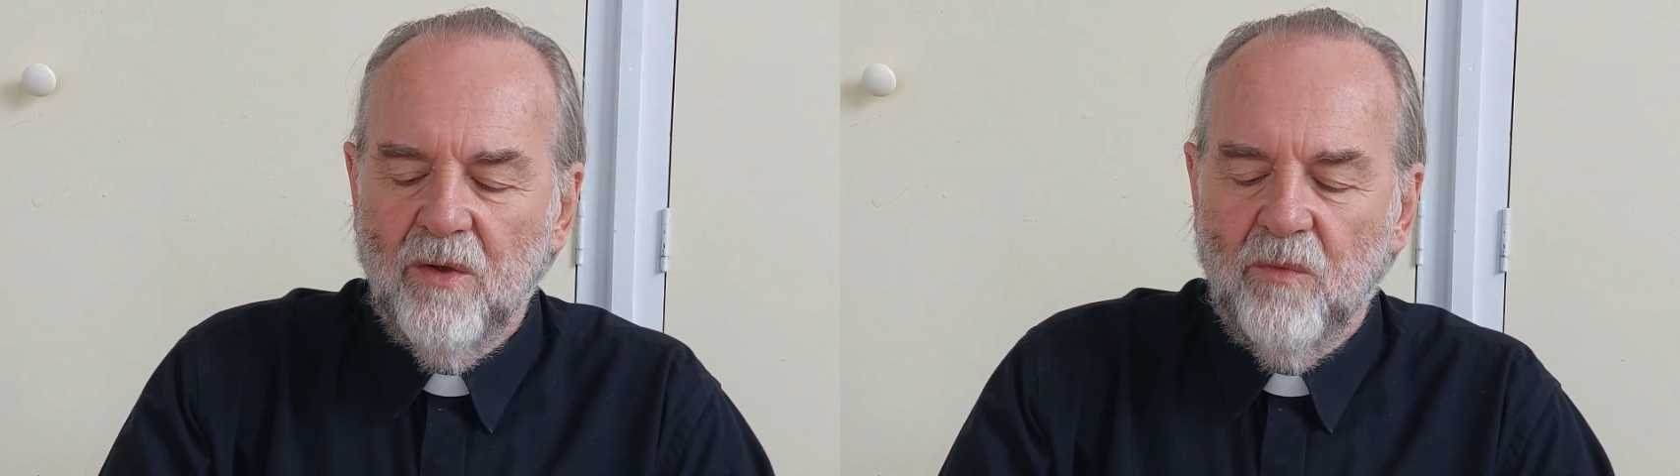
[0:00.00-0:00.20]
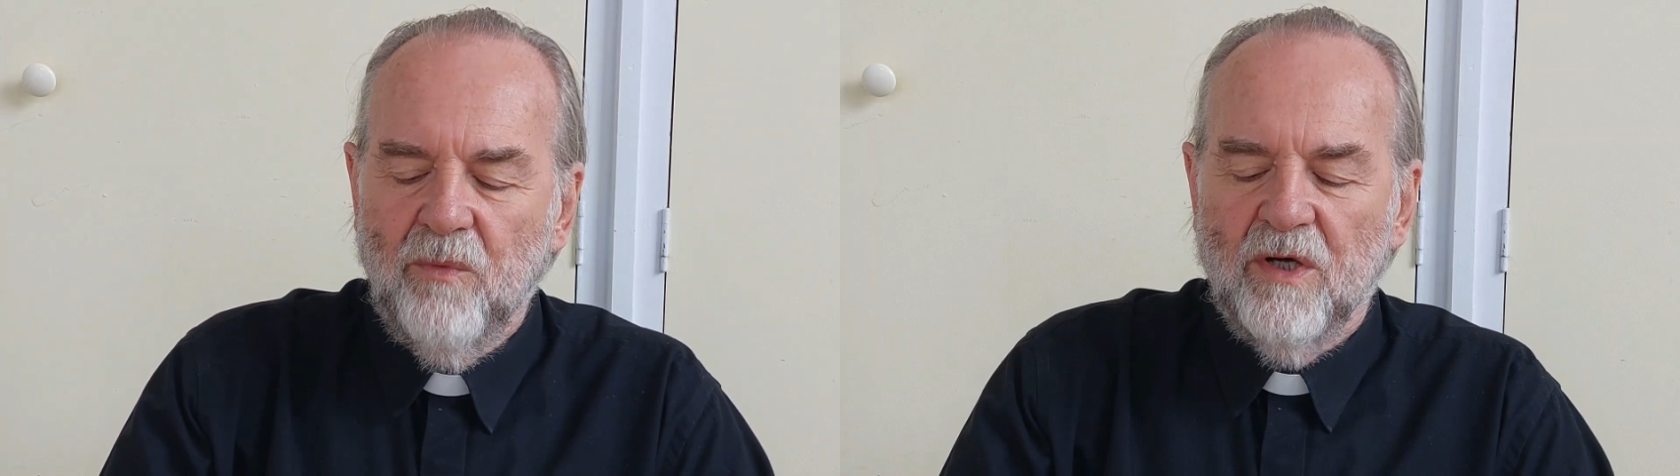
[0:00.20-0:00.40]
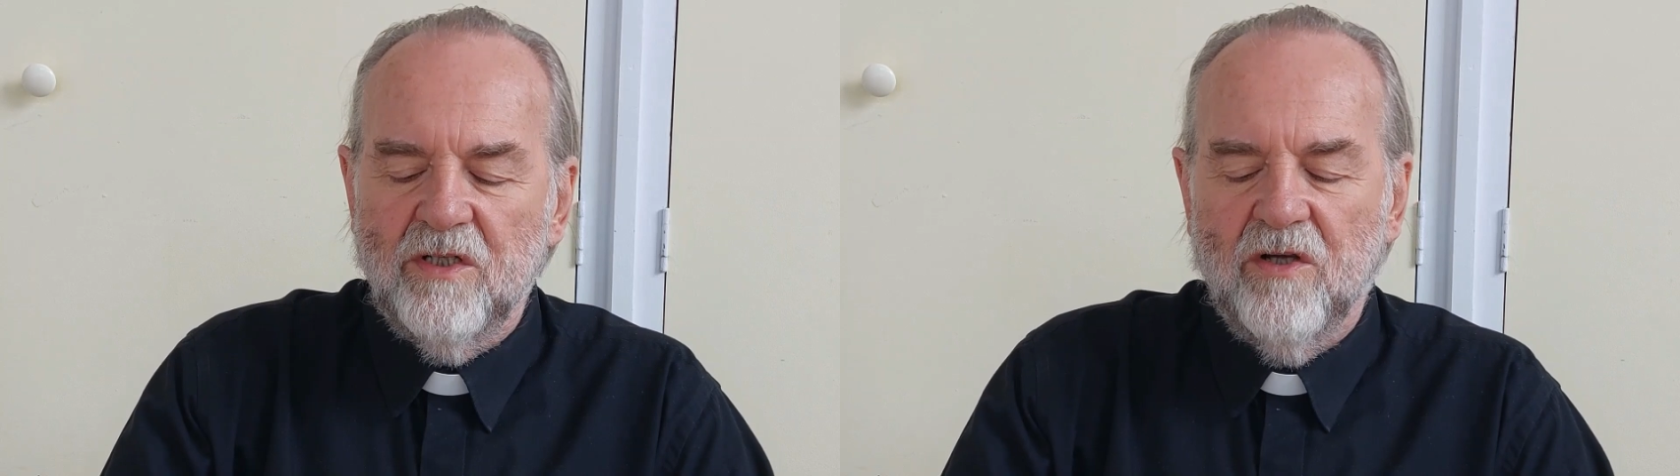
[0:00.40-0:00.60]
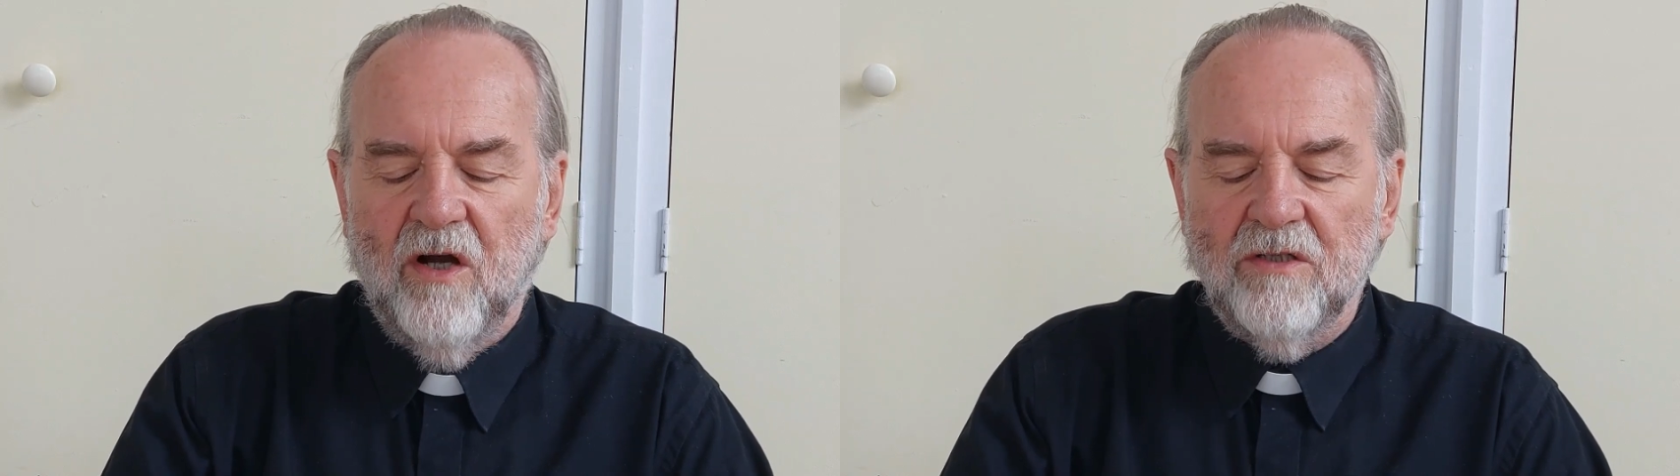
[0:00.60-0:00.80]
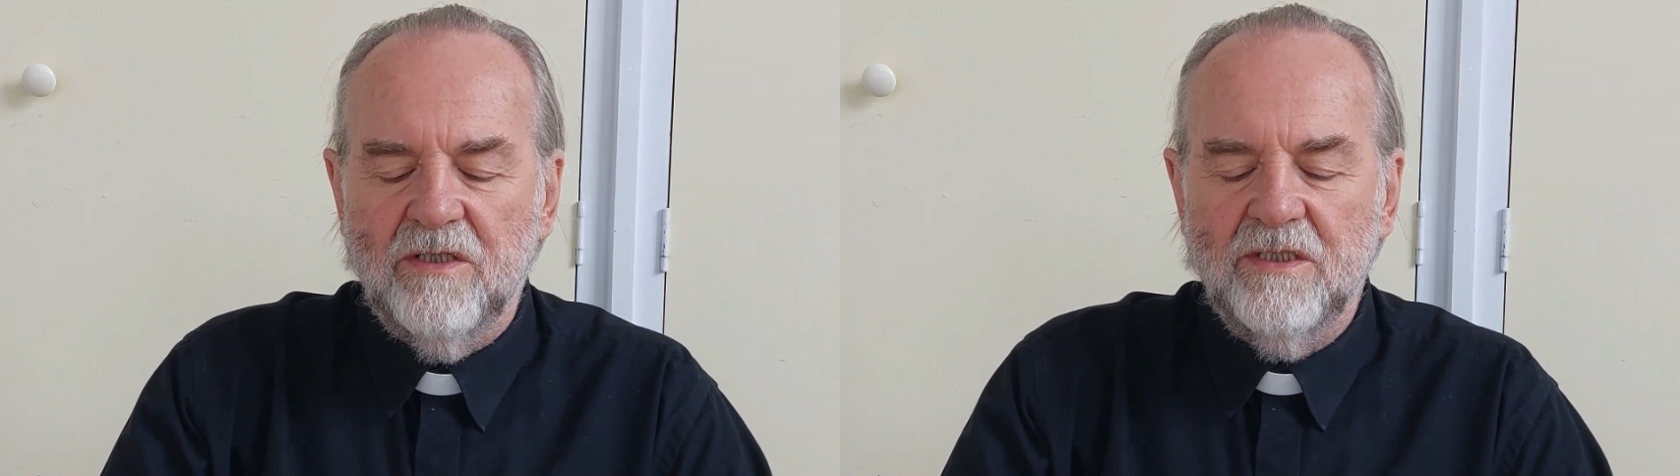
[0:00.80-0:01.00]
We want
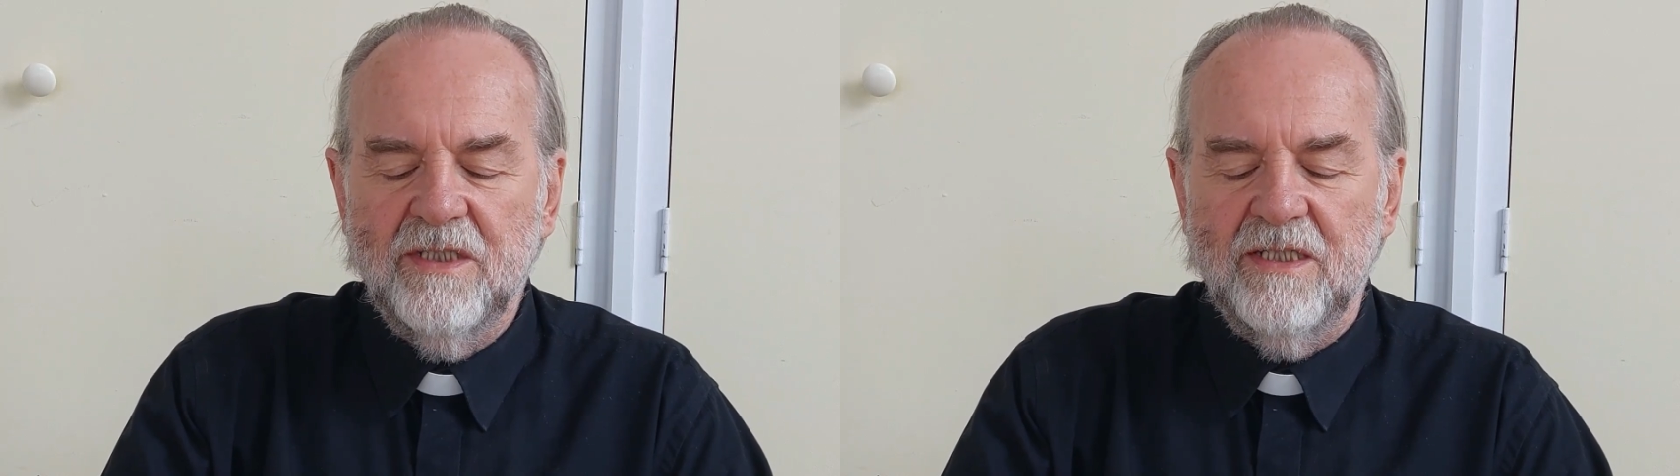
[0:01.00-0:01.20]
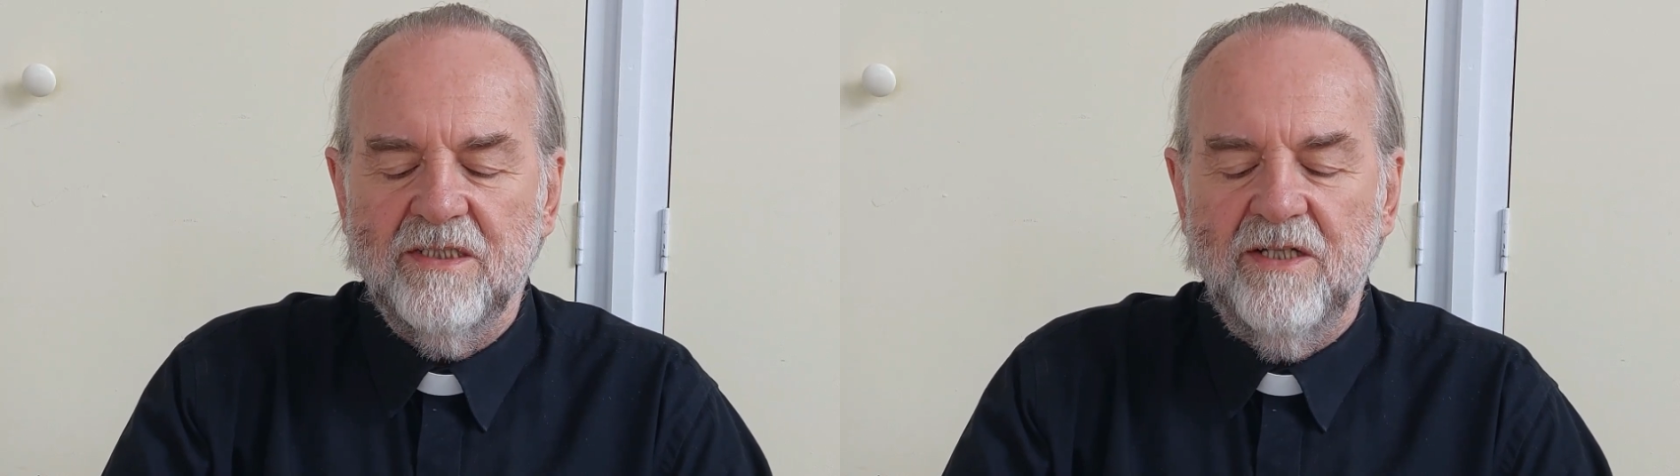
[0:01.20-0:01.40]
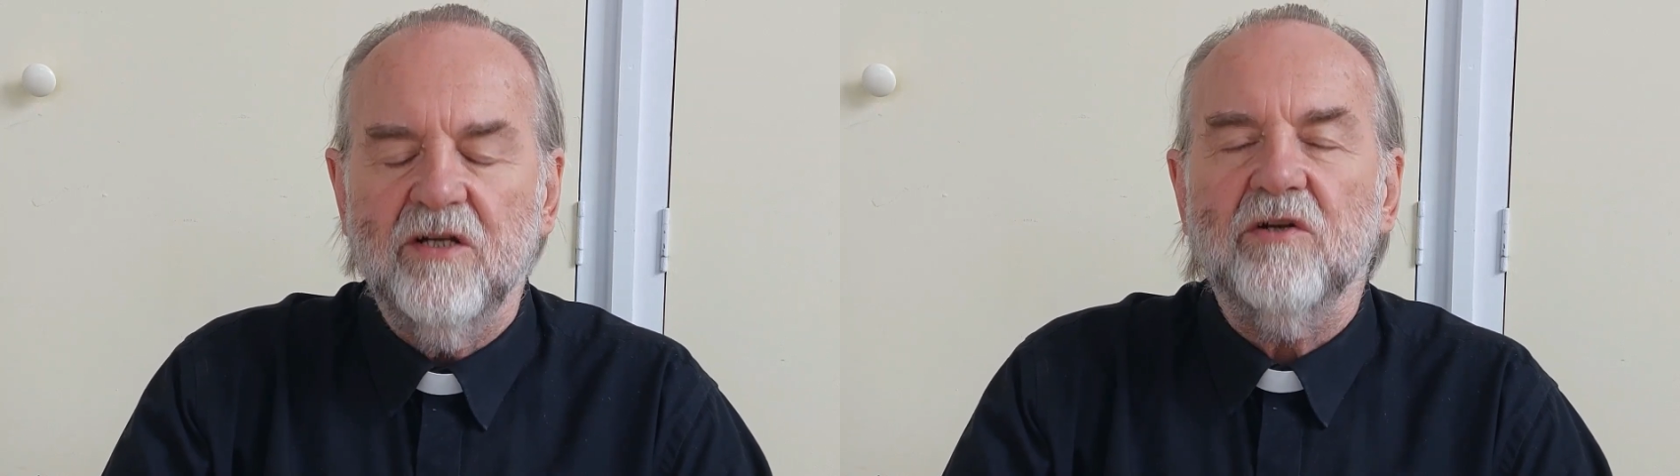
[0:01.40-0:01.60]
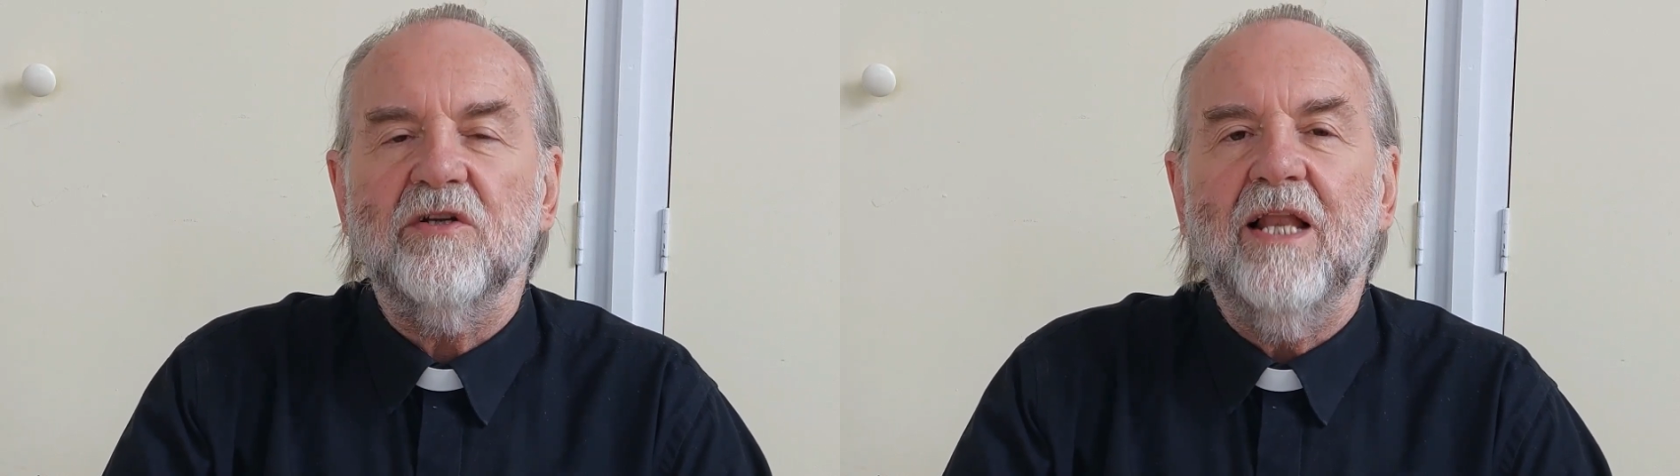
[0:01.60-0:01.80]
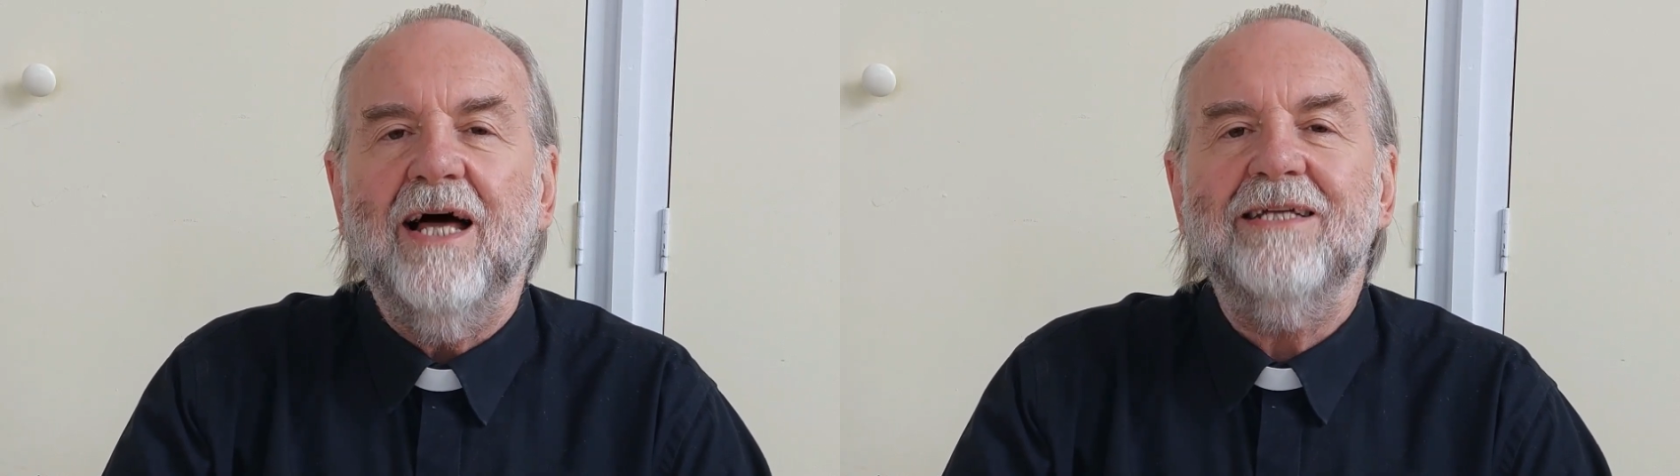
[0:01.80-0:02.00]
God to see us in a
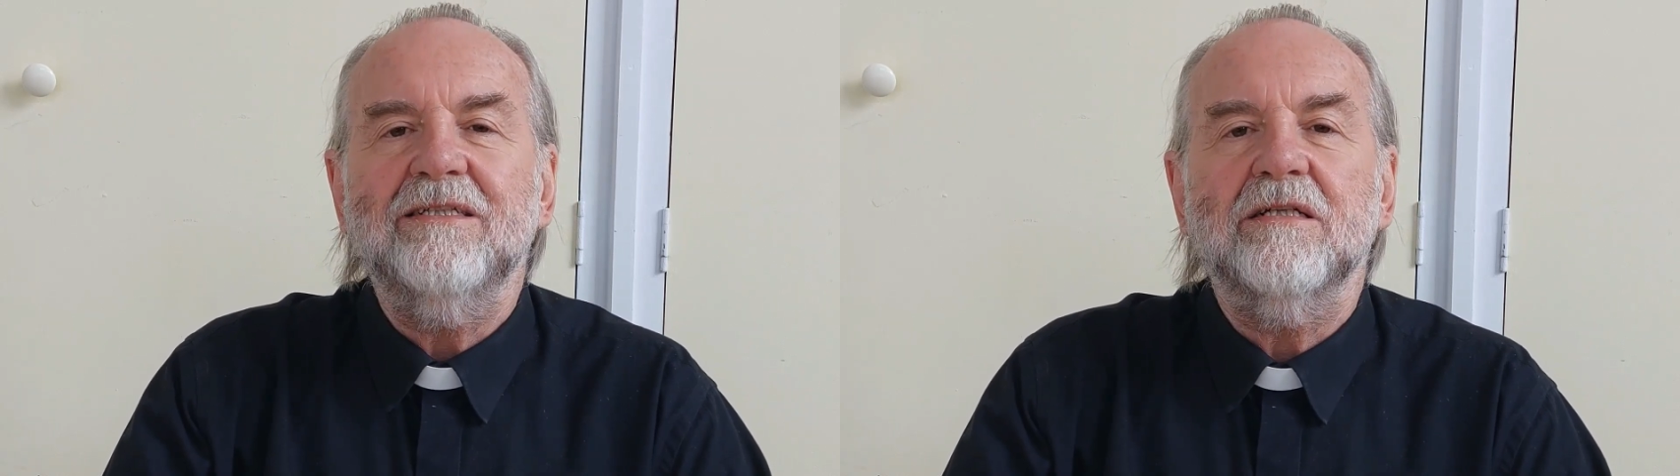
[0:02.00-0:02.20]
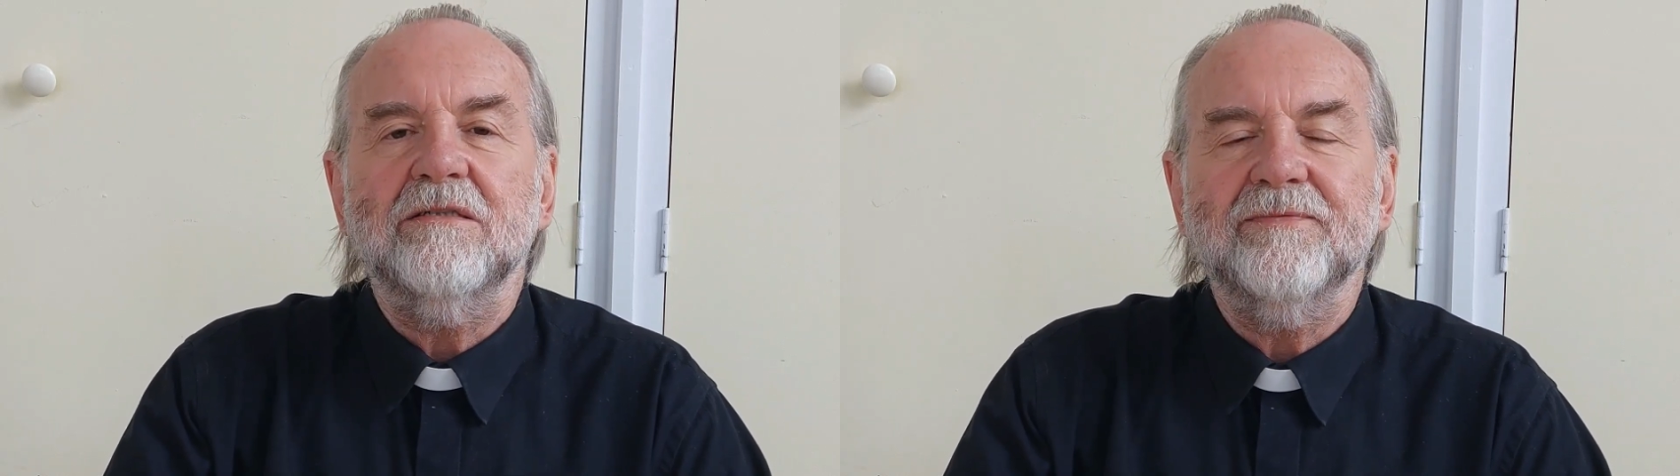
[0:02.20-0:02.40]
good light.